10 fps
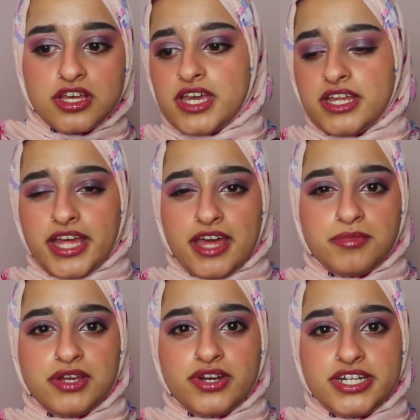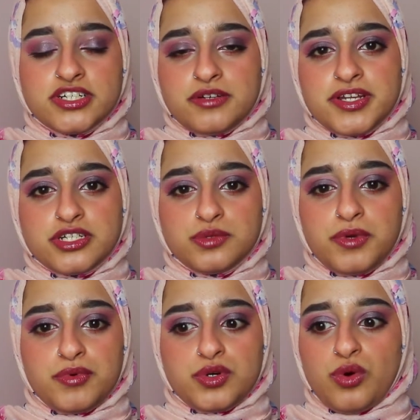It can be really detrimental to
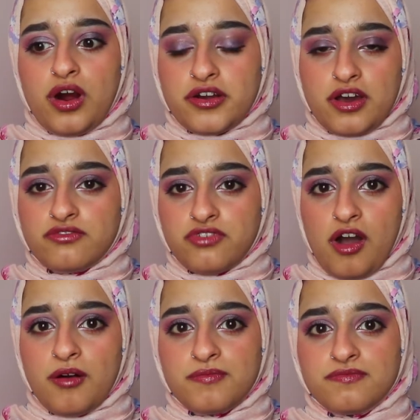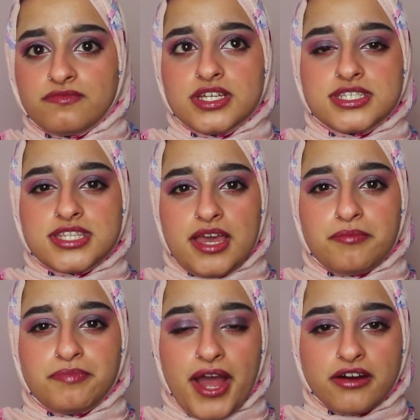people who are not from the
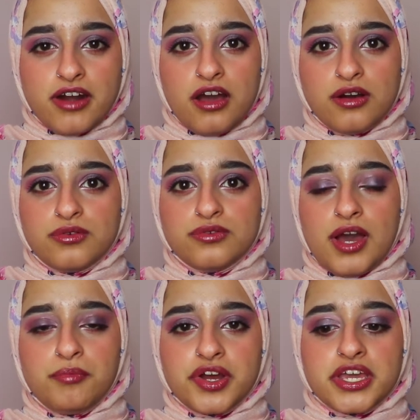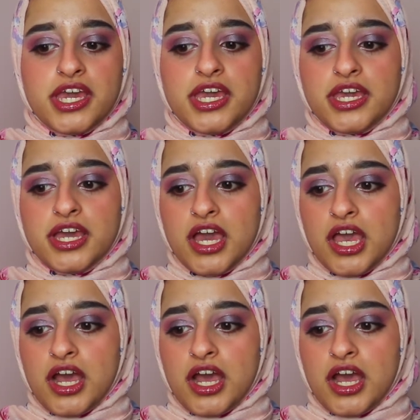same background, upbringing,